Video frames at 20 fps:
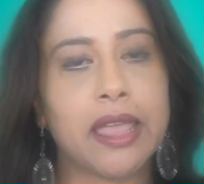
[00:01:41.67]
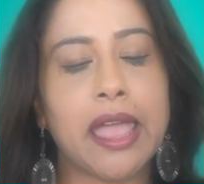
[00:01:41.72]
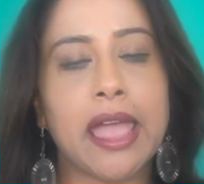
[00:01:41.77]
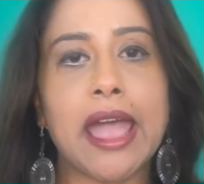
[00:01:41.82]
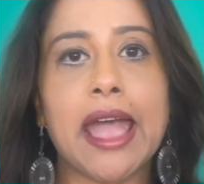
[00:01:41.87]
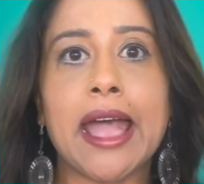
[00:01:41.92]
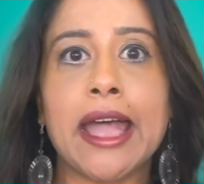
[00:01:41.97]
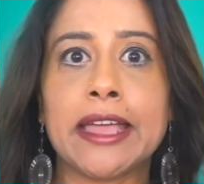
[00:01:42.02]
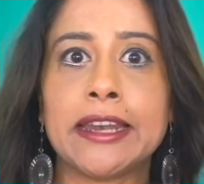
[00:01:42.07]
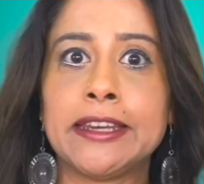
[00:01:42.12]

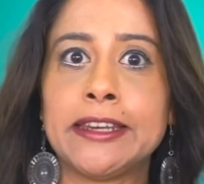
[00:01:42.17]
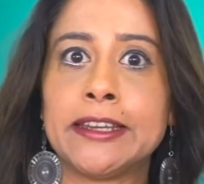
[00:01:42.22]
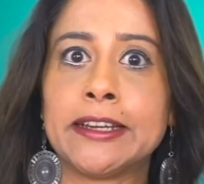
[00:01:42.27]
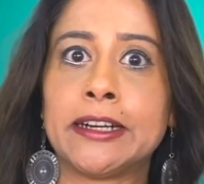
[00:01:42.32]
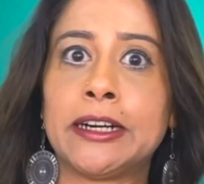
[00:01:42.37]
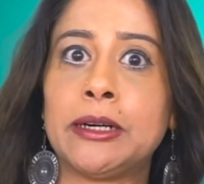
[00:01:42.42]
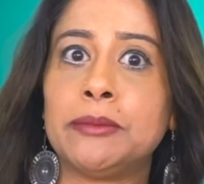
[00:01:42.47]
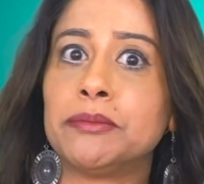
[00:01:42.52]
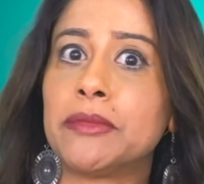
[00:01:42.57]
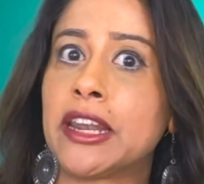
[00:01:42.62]
And
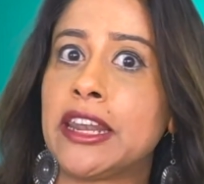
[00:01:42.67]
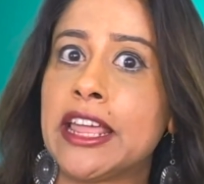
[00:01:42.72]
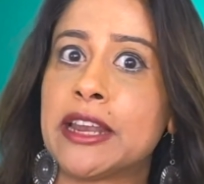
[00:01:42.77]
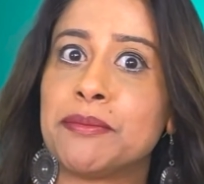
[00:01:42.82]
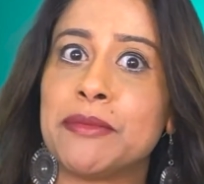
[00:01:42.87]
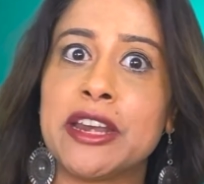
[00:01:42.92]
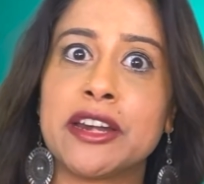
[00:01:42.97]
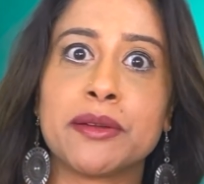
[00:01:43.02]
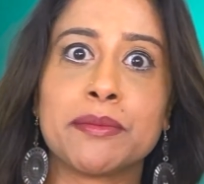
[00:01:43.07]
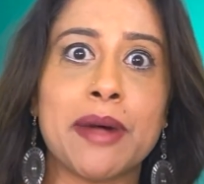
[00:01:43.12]
let
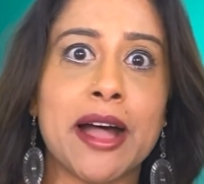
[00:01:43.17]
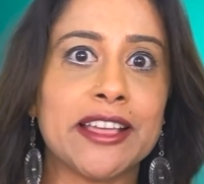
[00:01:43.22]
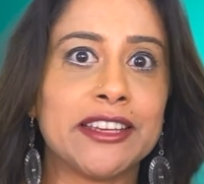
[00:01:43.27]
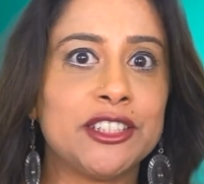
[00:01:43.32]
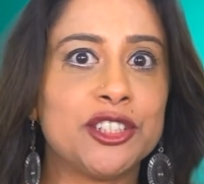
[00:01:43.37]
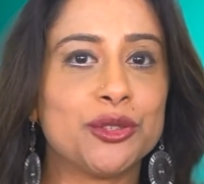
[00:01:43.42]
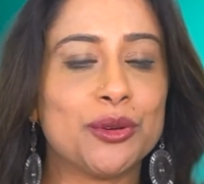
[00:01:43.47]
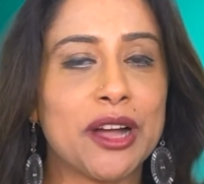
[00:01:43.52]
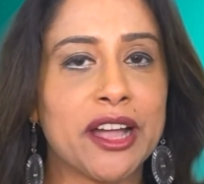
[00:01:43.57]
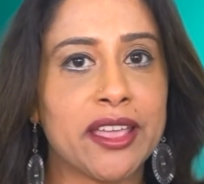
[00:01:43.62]
me remind
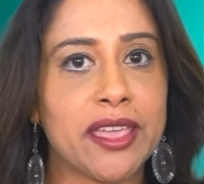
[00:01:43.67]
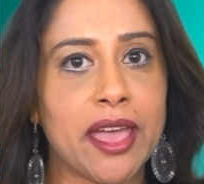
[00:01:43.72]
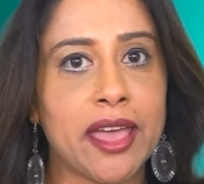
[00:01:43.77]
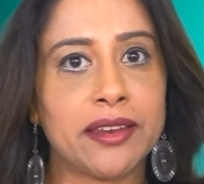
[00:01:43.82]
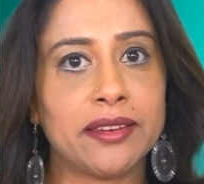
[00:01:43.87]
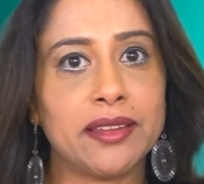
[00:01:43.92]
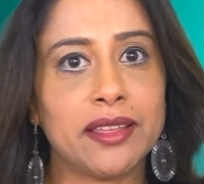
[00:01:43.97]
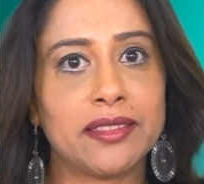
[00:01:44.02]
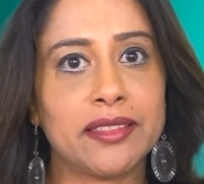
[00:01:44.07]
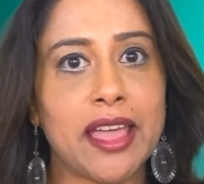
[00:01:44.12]
you
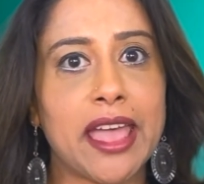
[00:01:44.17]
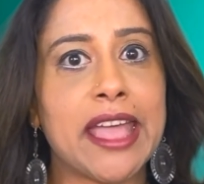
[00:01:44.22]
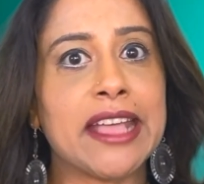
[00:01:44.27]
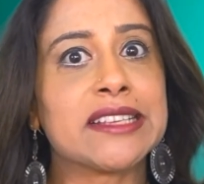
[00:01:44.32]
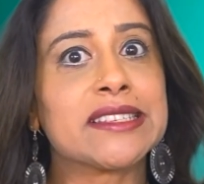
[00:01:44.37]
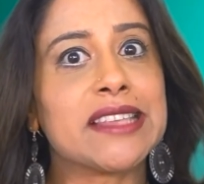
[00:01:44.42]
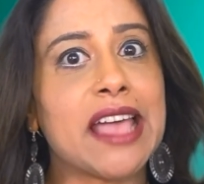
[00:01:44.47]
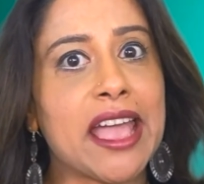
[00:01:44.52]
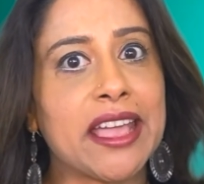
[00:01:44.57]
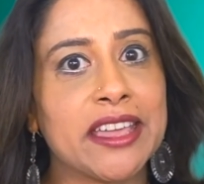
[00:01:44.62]
again, the
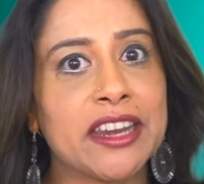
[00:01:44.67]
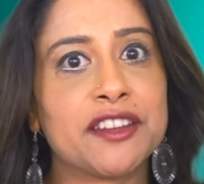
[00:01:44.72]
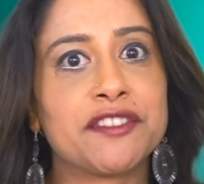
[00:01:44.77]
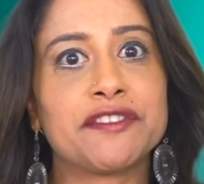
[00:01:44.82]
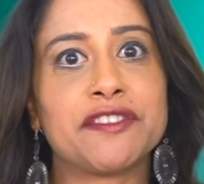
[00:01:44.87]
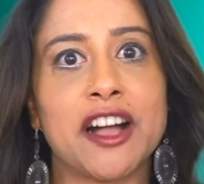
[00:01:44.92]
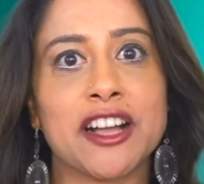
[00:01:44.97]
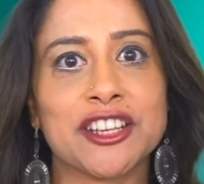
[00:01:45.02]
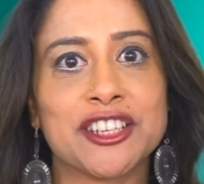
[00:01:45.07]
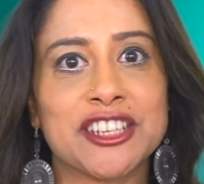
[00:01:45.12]
executive
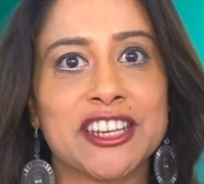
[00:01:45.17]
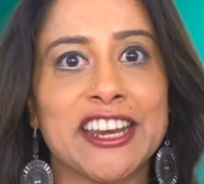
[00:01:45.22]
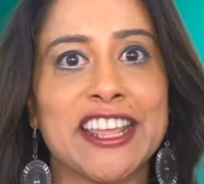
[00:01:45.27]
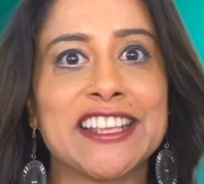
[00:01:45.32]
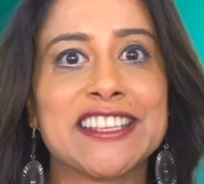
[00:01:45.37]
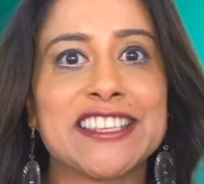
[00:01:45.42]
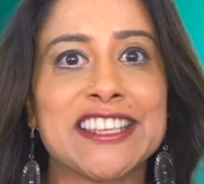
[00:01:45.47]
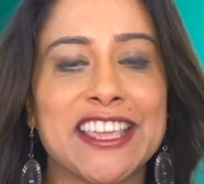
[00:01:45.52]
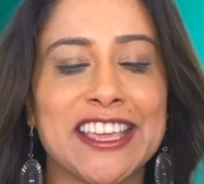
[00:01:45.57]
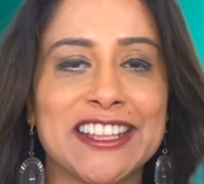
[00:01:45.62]
functioning
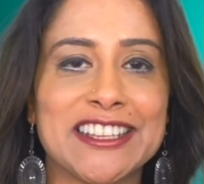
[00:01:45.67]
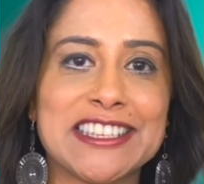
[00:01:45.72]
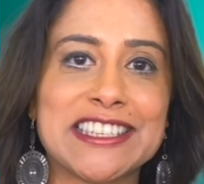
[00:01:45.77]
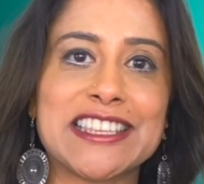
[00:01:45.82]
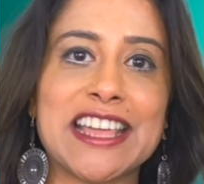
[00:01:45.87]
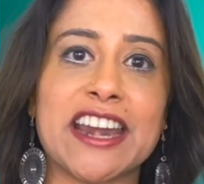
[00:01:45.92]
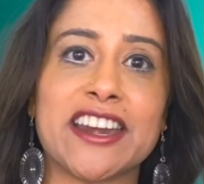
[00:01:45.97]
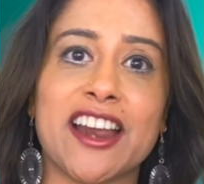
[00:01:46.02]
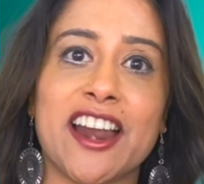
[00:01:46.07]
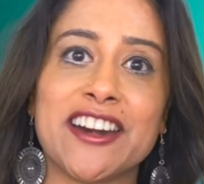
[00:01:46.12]
skills
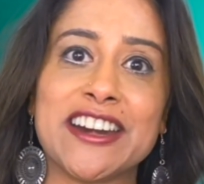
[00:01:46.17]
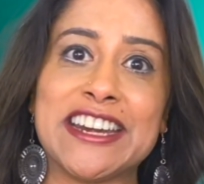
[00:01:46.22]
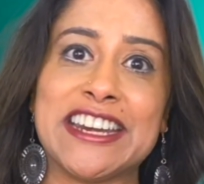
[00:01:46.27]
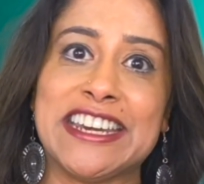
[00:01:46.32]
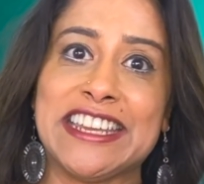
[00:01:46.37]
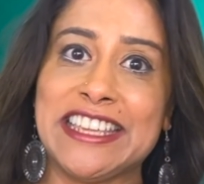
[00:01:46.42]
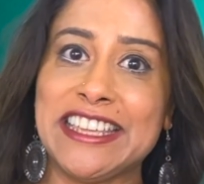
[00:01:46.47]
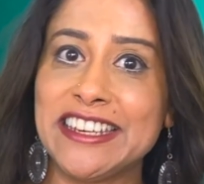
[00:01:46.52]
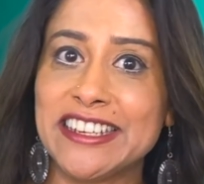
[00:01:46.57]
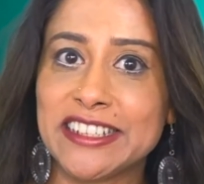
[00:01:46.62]
that are
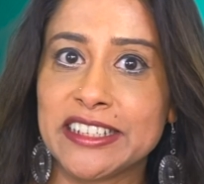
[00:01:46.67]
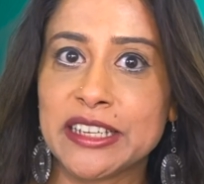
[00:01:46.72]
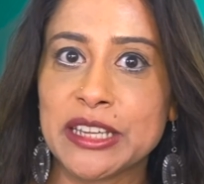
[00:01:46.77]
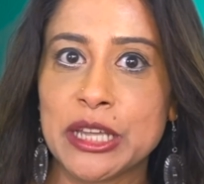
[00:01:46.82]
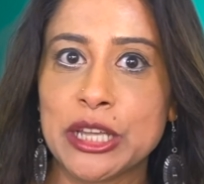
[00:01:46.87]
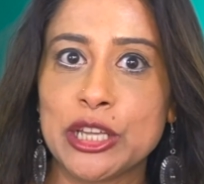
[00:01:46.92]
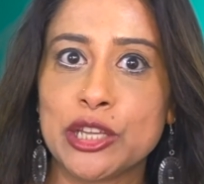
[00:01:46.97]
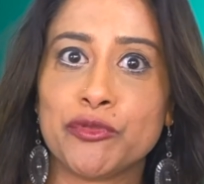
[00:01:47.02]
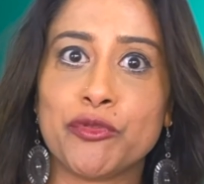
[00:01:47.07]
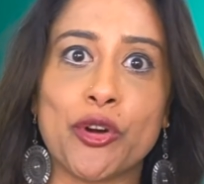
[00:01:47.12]
needed
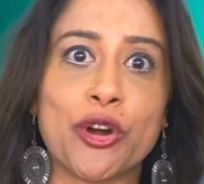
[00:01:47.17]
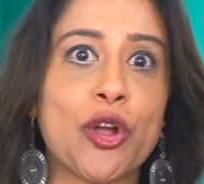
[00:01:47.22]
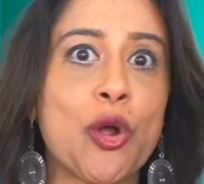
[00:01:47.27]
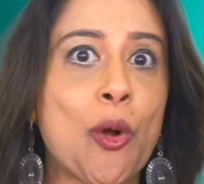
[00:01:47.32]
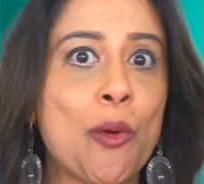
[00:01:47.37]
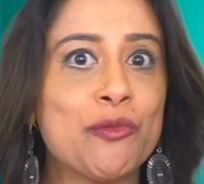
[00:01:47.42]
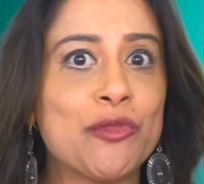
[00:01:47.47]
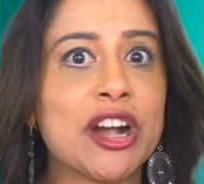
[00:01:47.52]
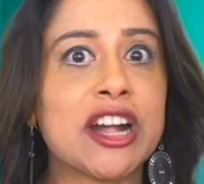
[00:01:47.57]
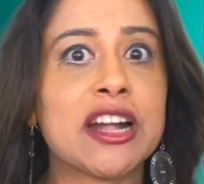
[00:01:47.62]
for
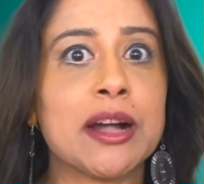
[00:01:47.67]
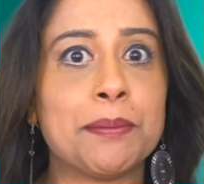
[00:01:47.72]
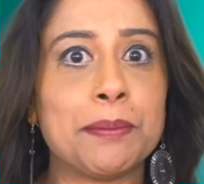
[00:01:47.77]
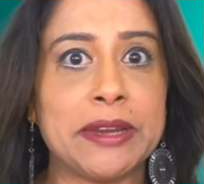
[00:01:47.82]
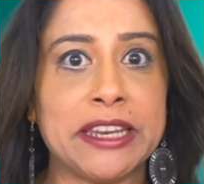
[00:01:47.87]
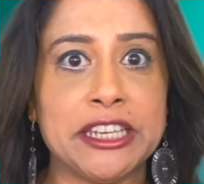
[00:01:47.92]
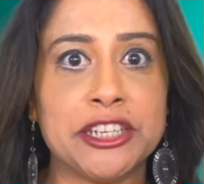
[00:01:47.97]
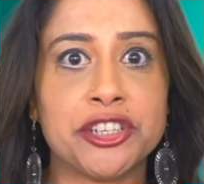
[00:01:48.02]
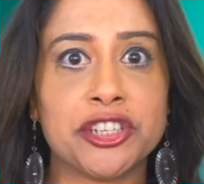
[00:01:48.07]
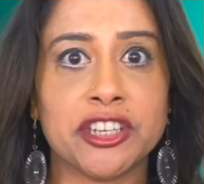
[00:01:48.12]
homework
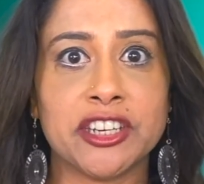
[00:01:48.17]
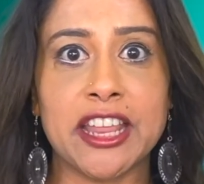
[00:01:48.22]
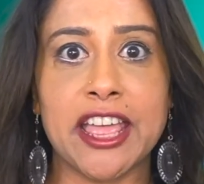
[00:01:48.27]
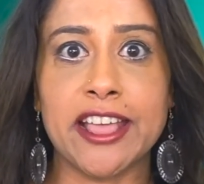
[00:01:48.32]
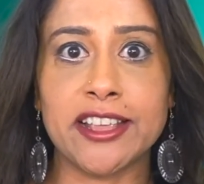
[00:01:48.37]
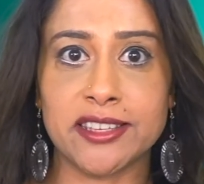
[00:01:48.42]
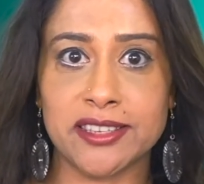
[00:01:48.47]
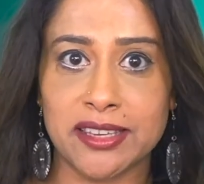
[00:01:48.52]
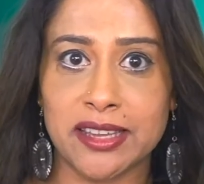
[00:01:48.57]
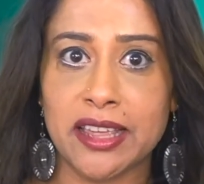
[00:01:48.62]
completion
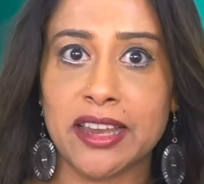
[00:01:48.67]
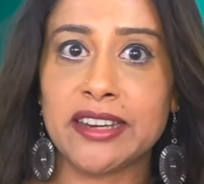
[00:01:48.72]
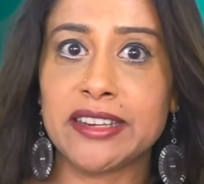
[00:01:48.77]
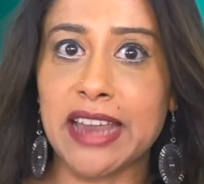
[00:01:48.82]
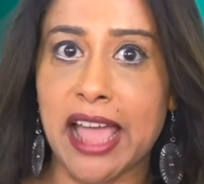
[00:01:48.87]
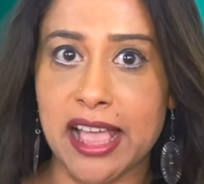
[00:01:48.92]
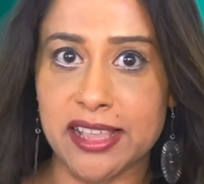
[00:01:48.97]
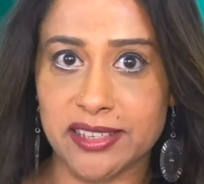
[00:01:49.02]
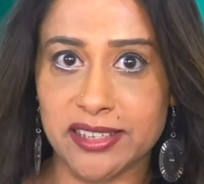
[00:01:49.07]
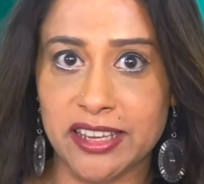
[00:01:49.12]
is
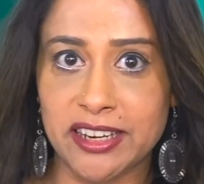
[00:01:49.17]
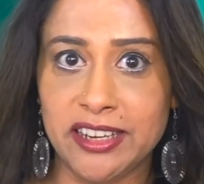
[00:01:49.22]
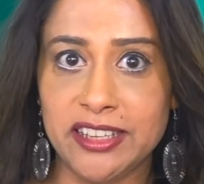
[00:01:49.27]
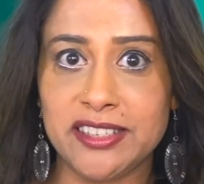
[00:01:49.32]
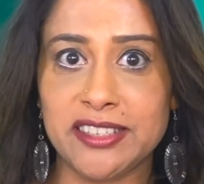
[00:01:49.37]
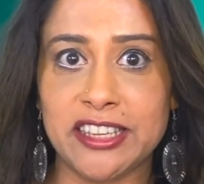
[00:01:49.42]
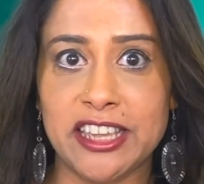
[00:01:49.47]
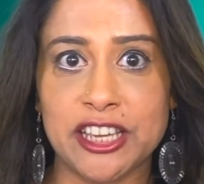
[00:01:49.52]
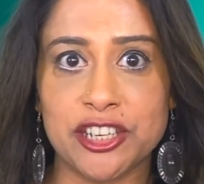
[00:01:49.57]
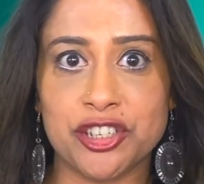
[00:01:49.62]
task
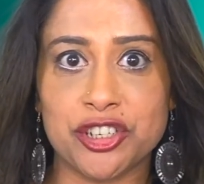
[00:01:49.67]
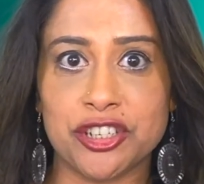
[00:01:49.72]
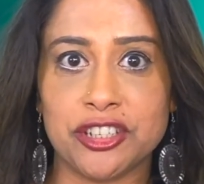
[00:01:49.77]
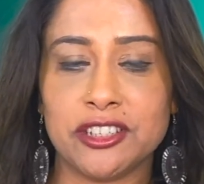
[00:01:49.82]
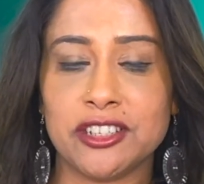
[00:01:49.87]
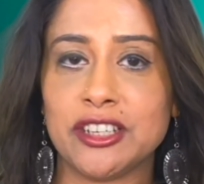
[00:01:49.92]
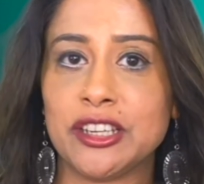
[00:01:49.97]
initiation,